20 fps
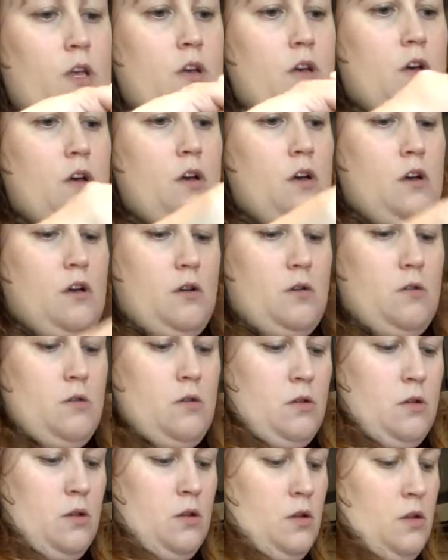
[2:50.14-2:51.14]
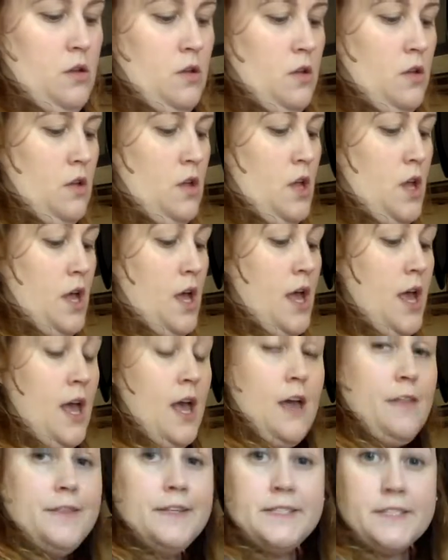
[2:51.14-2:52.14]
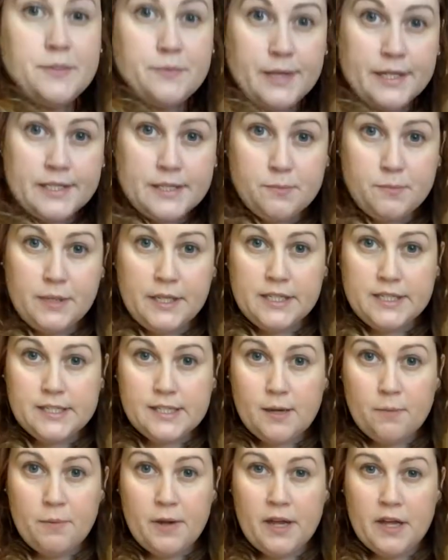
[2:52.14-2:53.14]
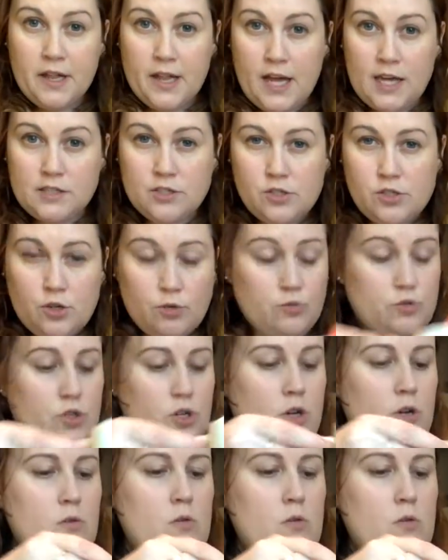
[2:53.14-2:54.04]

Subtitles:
go. And this recipe is up on Class Dojo.